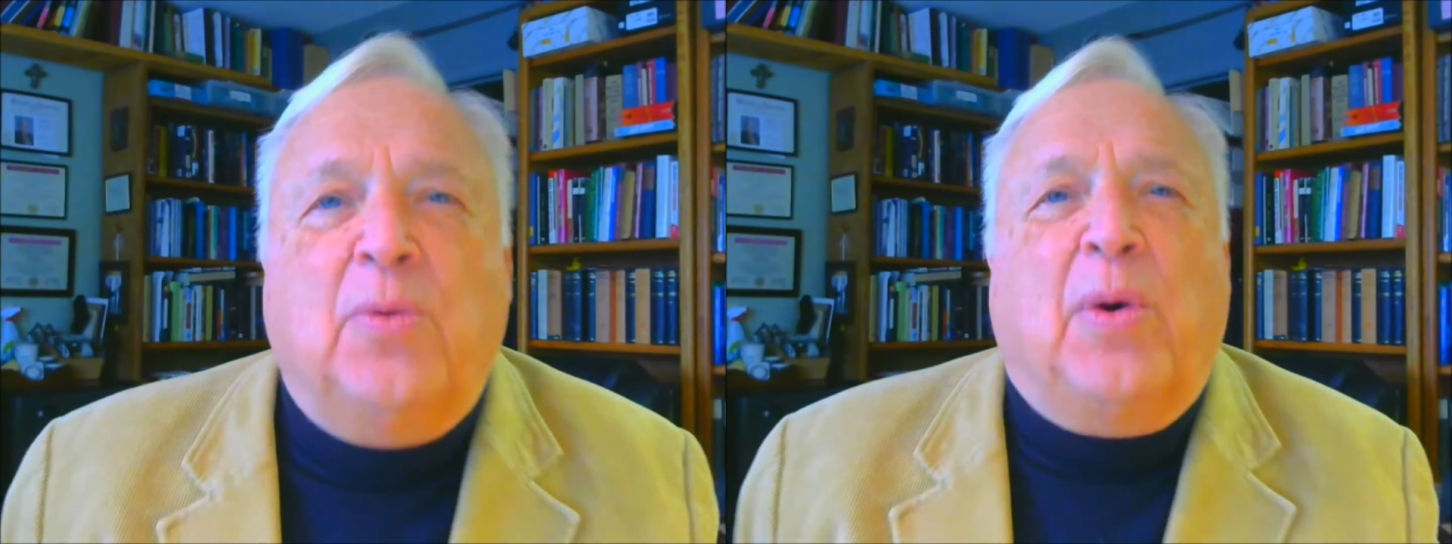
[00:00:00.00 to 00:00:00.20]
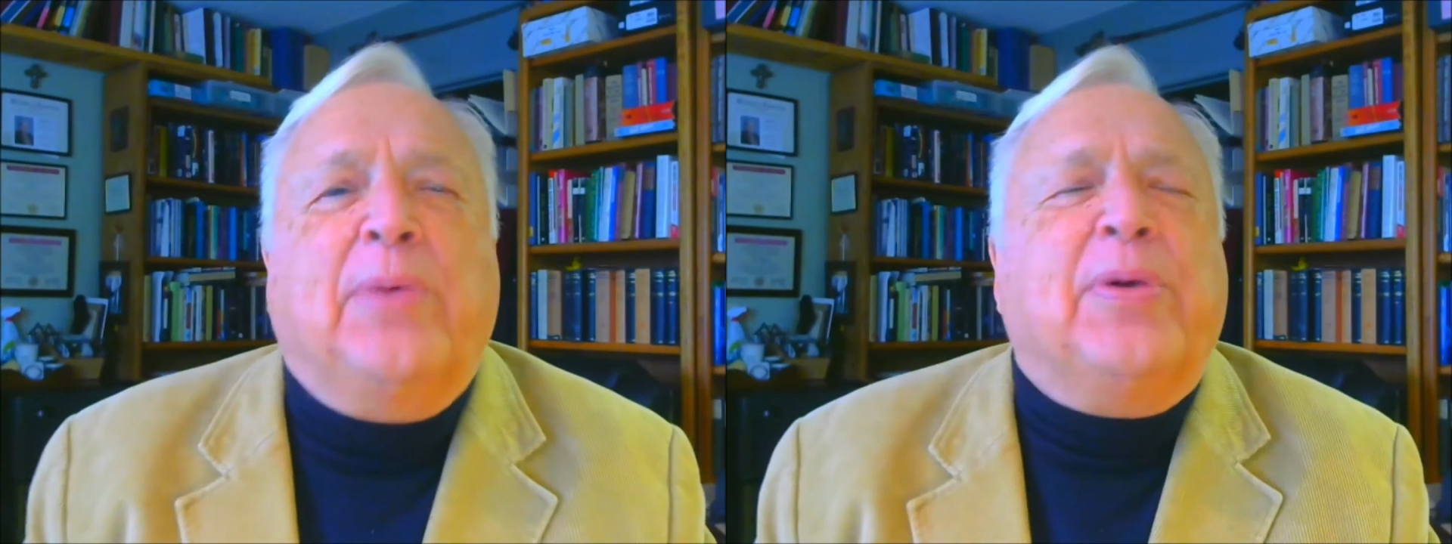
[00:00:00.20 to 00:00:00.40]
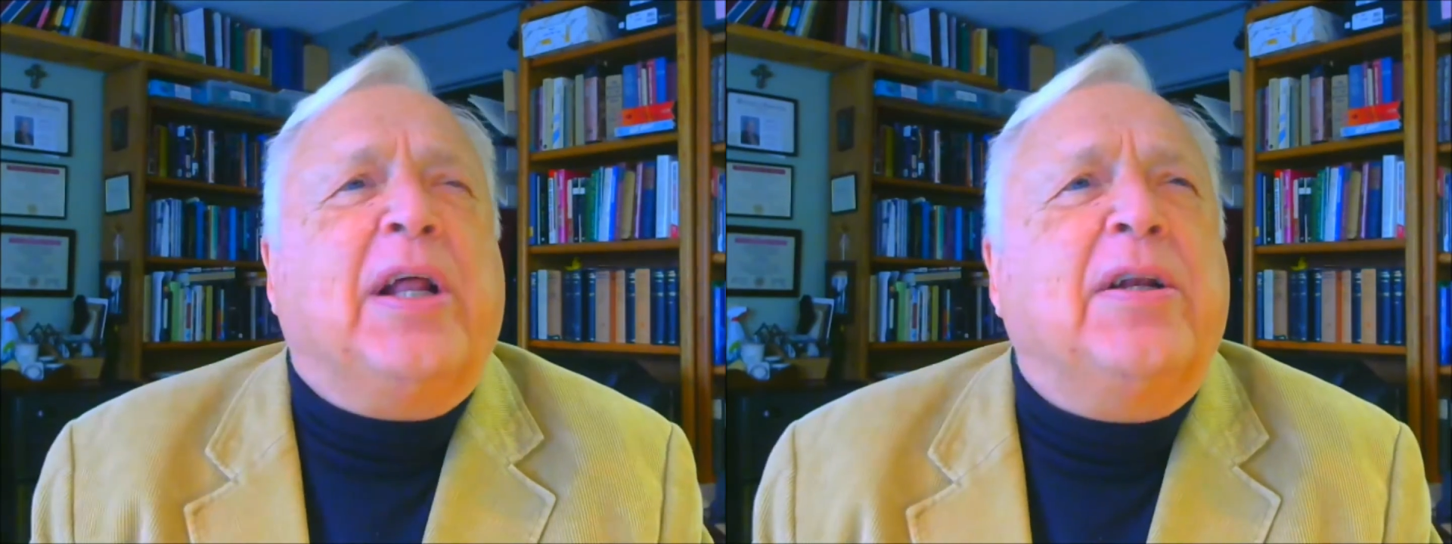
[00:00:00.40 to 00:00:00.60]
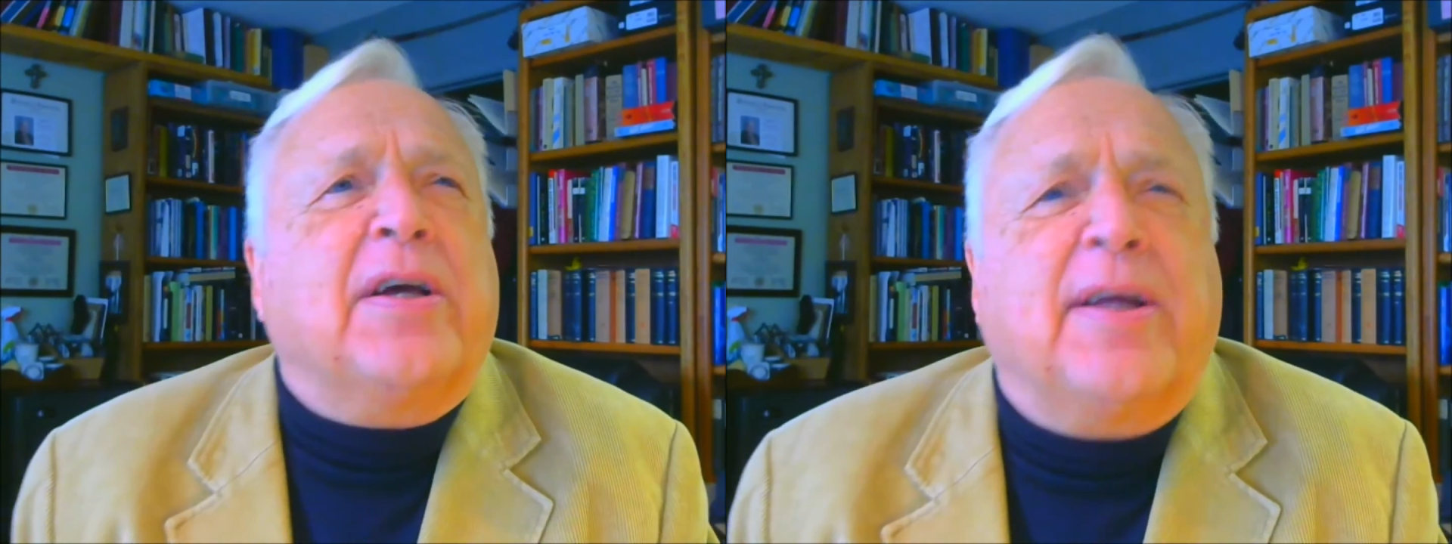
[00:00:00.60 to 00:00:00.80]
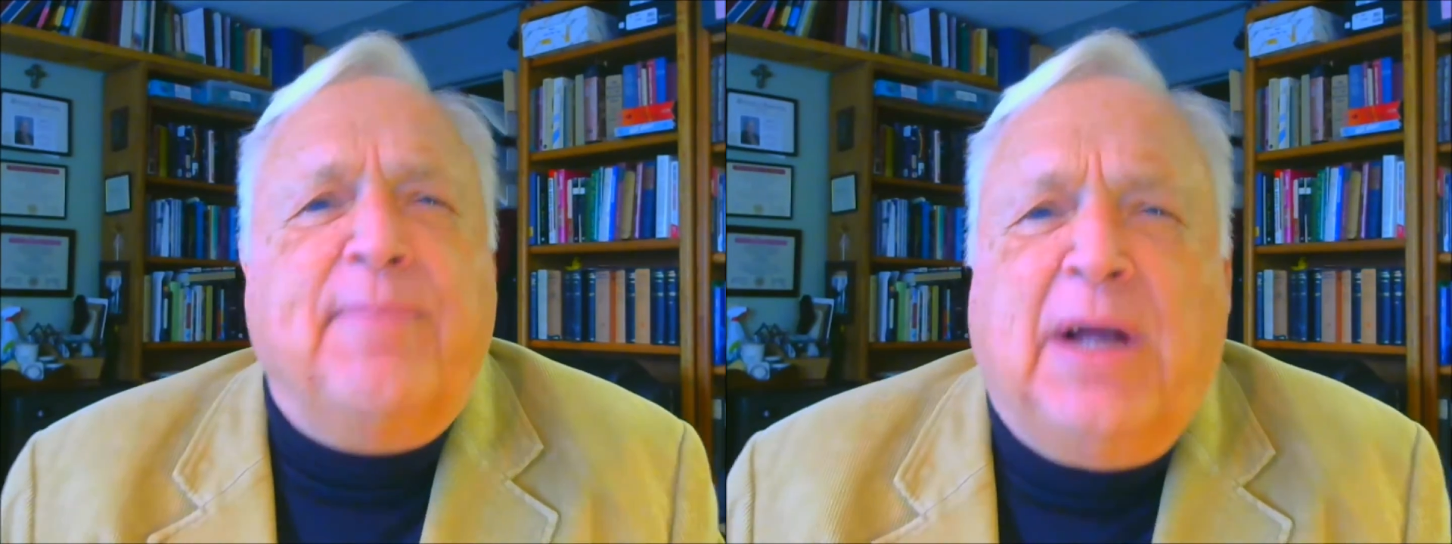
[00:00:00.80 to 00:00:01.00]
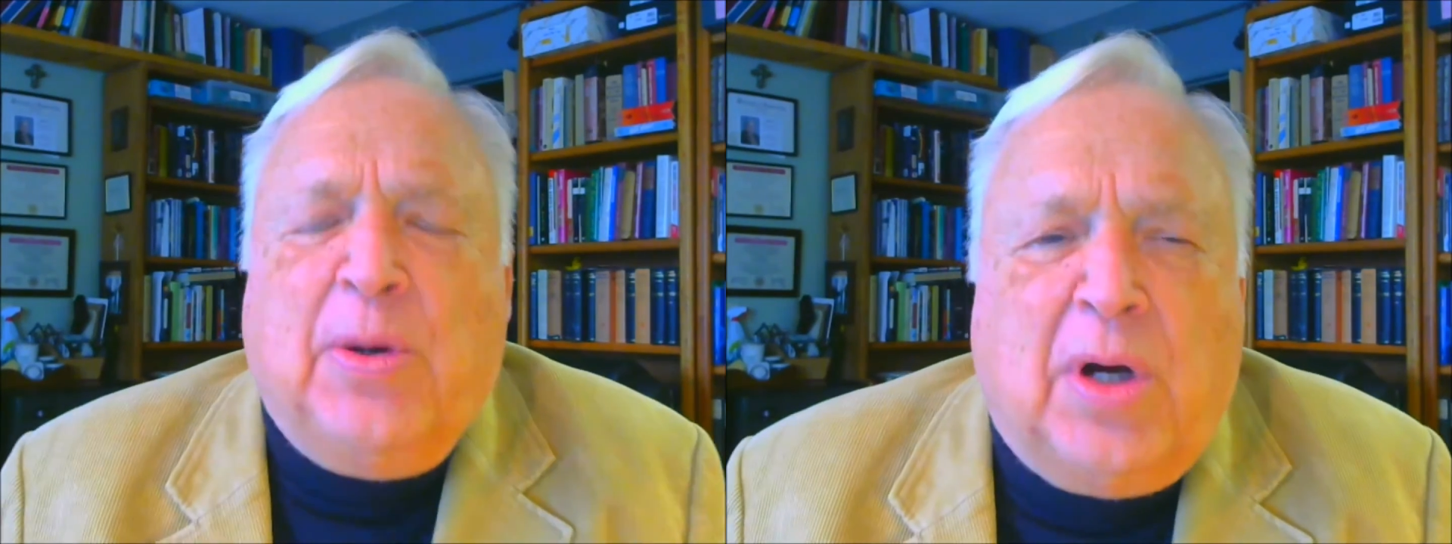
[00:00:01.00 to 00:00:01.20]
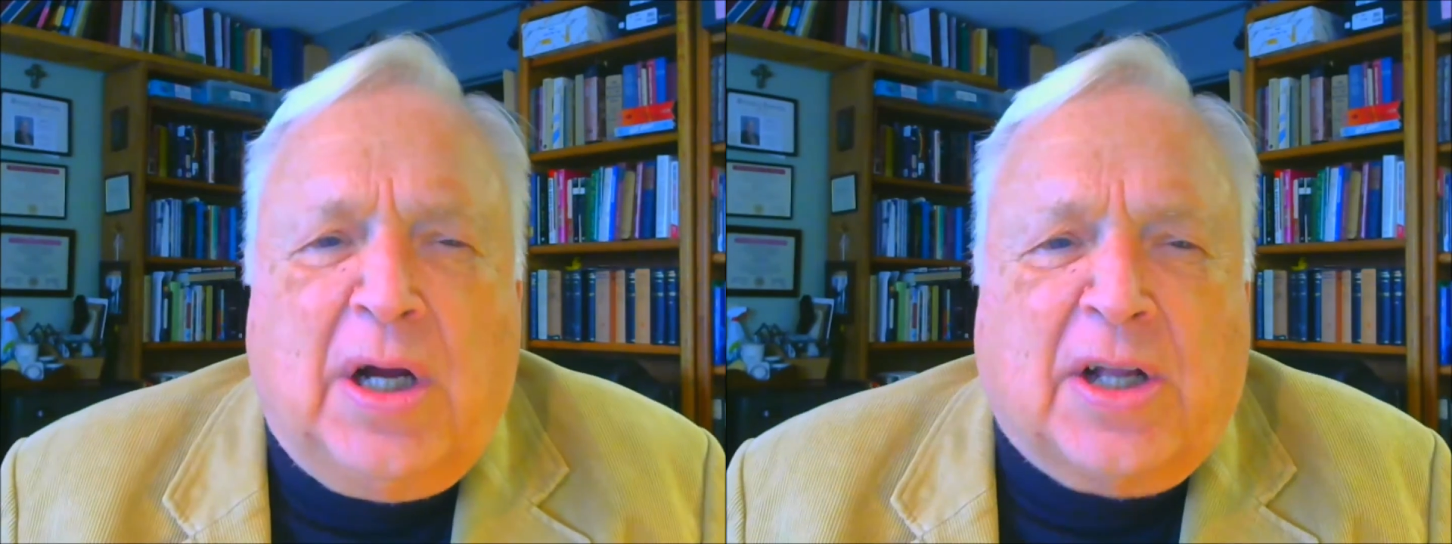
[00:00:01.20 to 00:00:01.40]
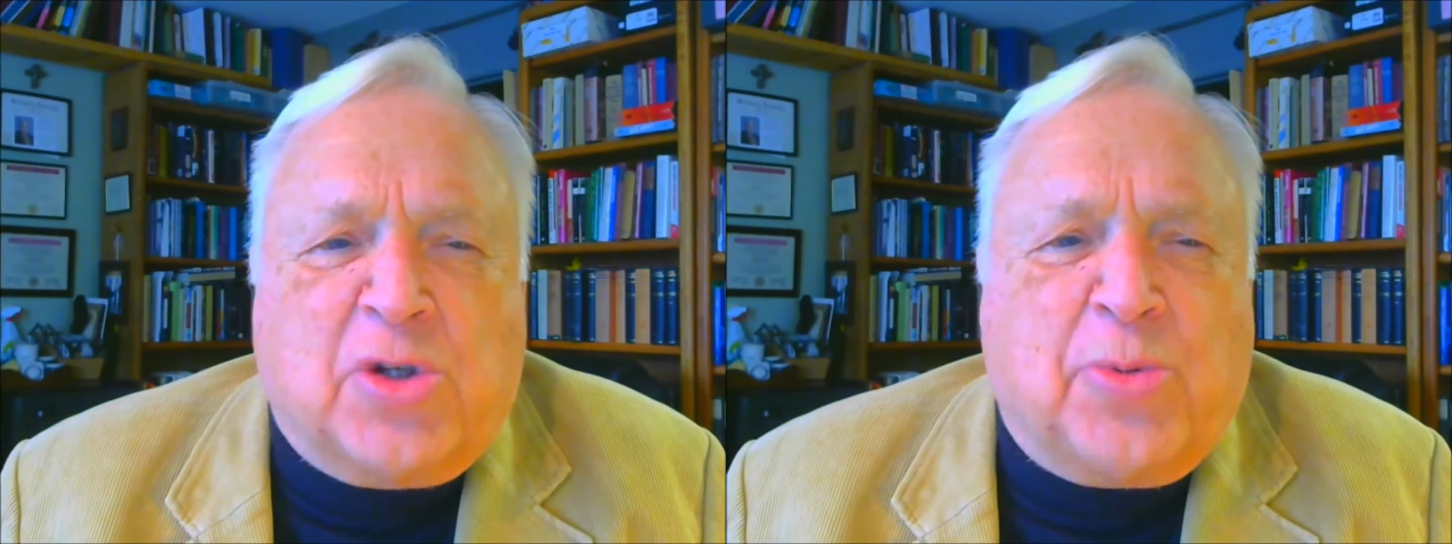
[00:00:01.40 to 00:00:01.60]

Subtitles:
Why would I look at my watch?